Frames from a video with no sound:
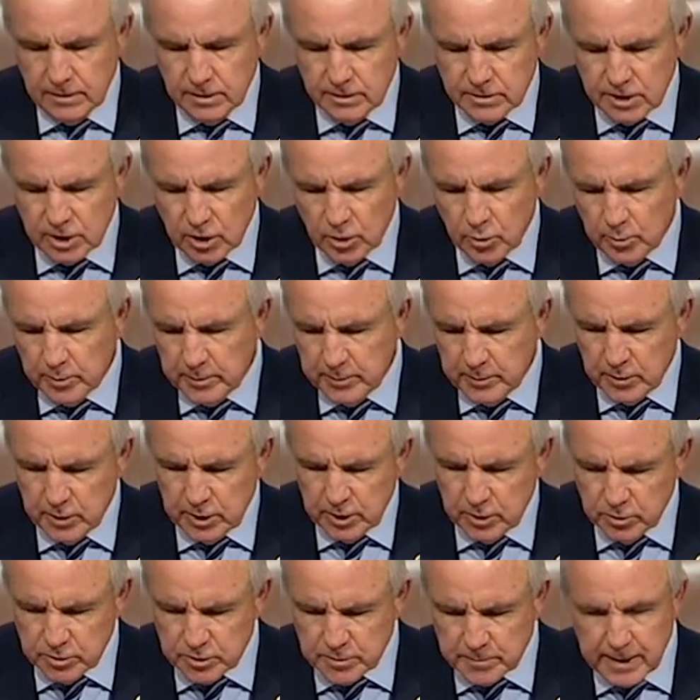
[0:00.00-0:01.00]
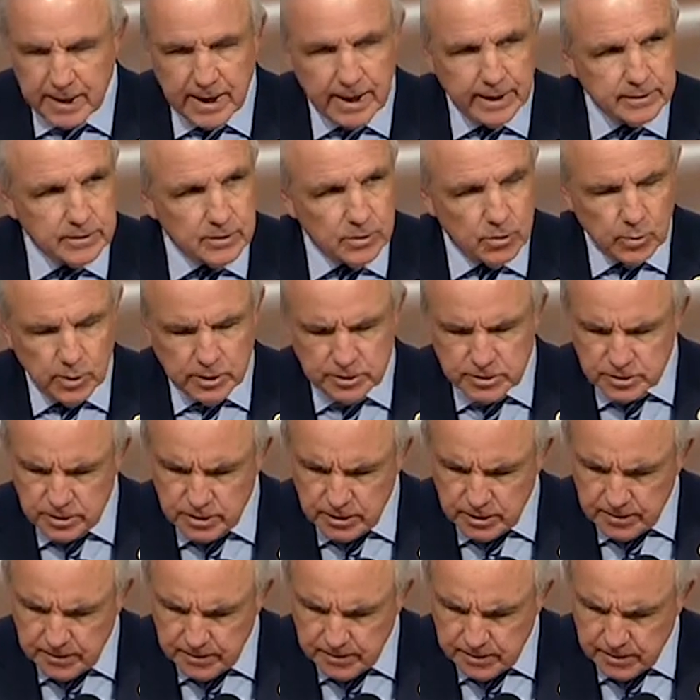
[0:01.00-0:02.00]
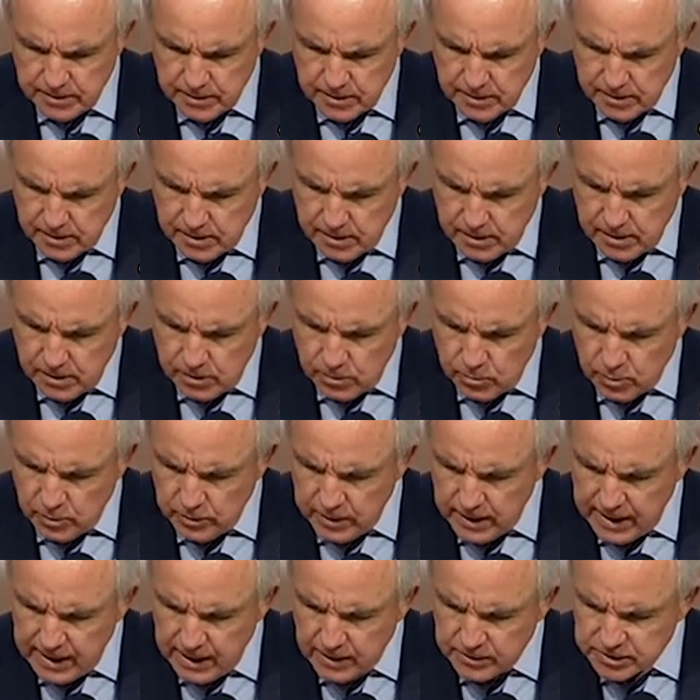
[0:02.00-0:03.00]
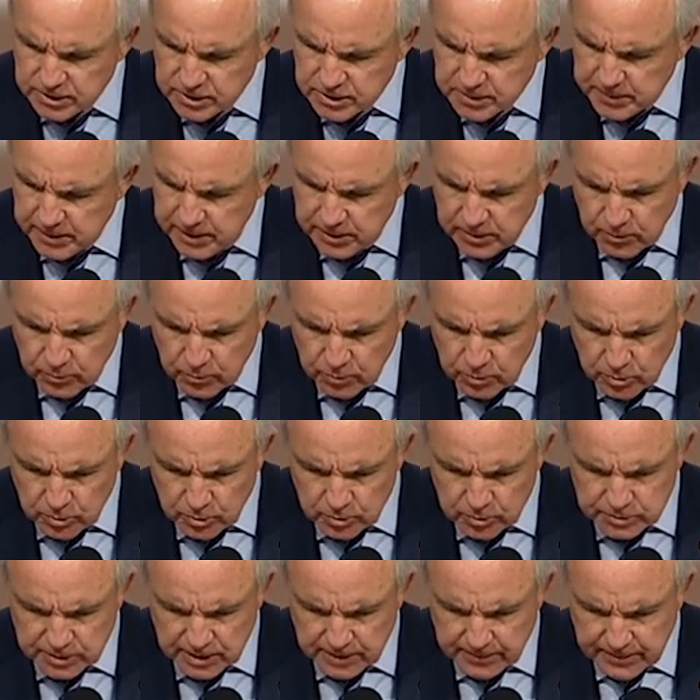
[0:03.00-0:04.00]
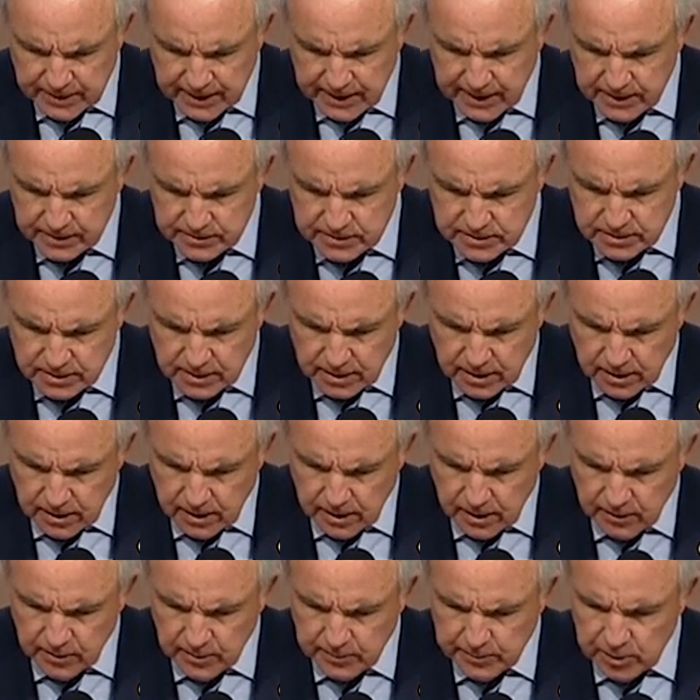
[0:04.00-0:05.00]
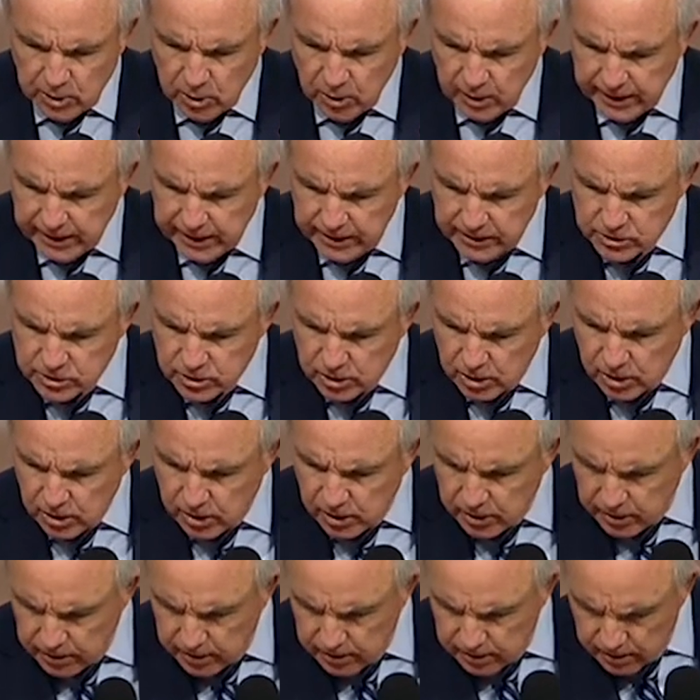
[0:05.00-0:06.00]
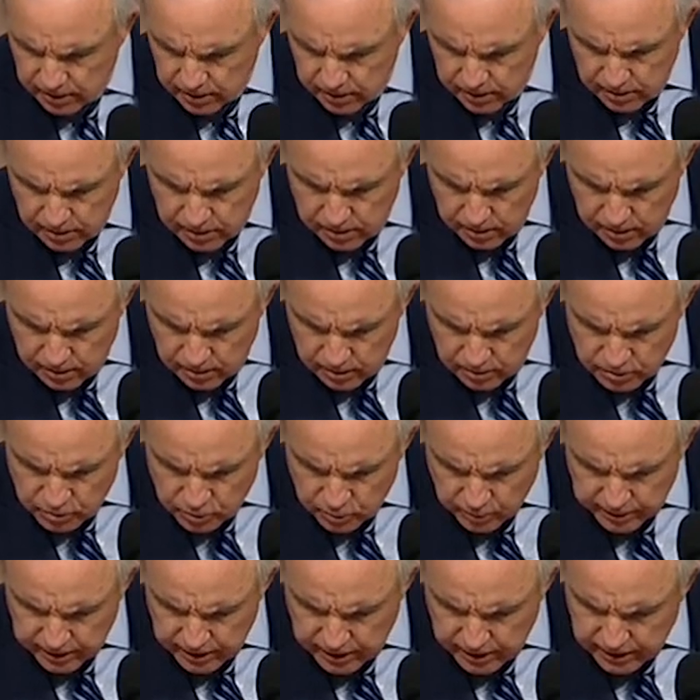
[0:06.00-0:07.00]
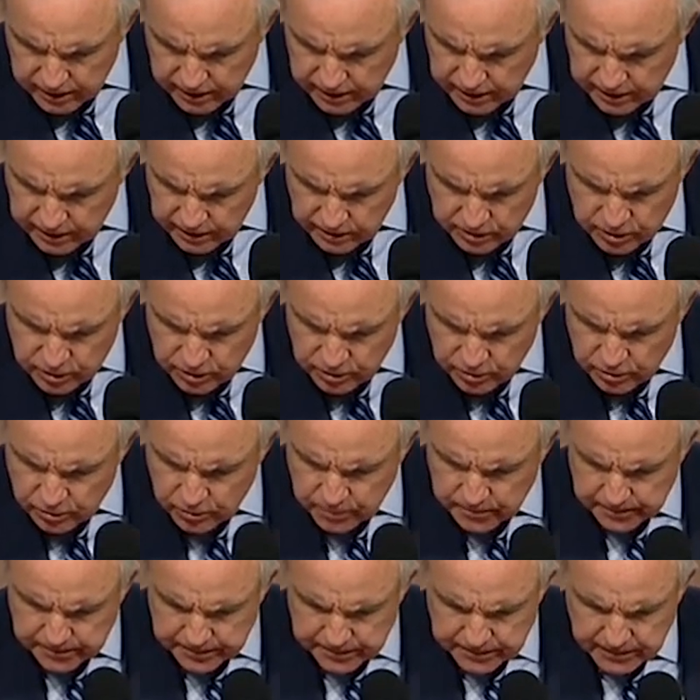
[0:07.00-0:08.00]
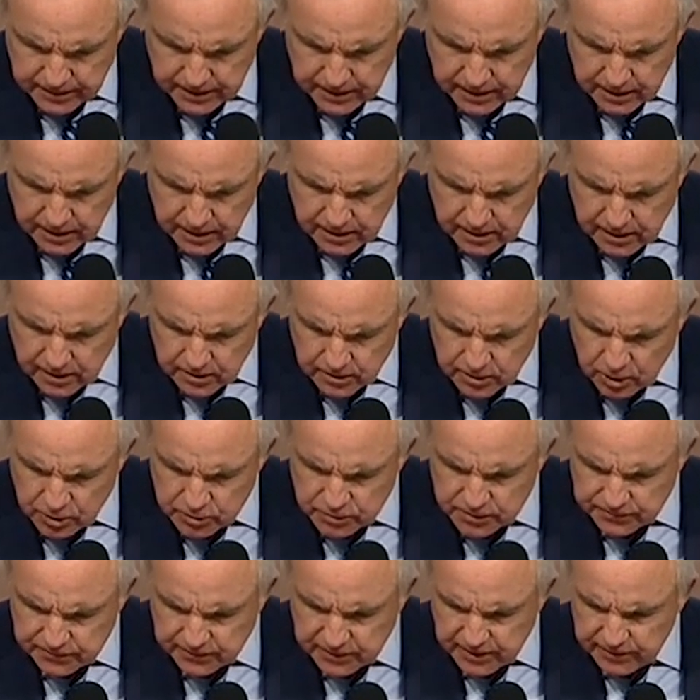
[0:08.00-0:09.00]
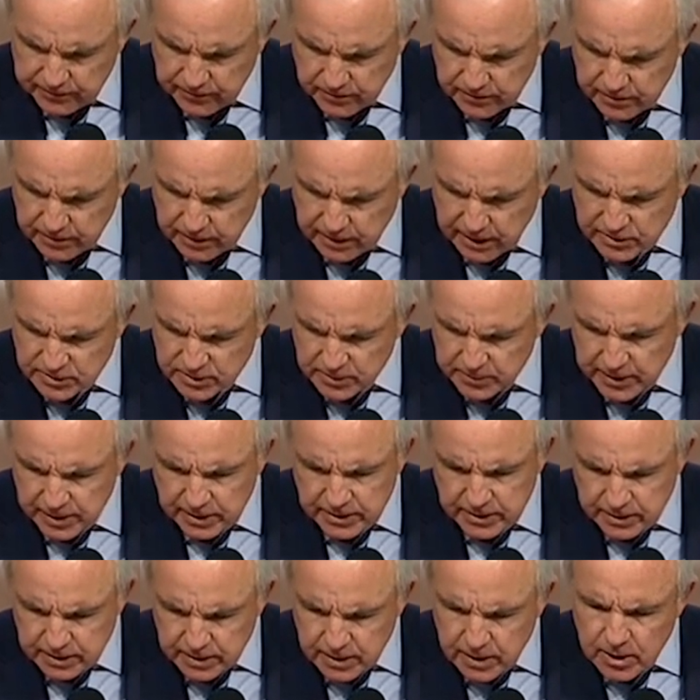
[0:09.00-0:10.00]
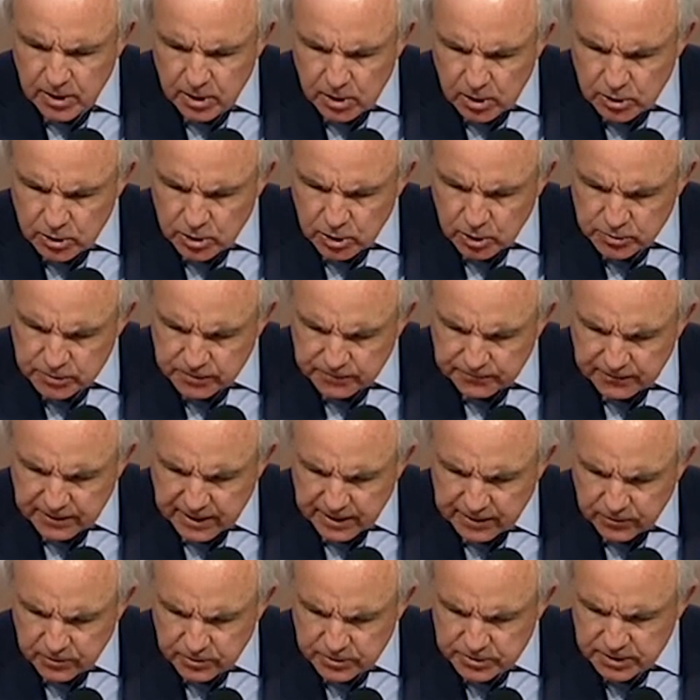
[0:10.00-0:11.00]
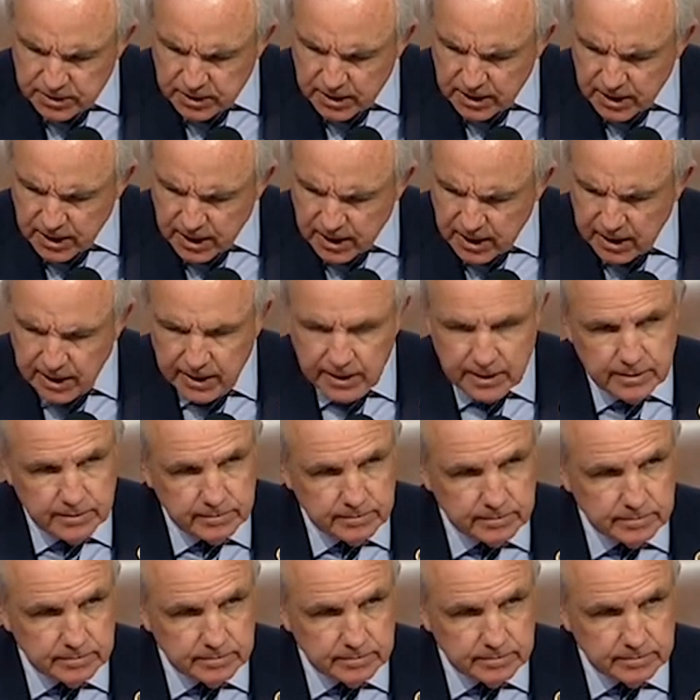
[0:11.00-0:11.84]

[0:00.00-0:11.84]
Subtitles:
The gentlewoman yields back. The question, will the House suspend the rules and pass the bill H.R. 2882. Those in favor, suspended. Those in favor say aye.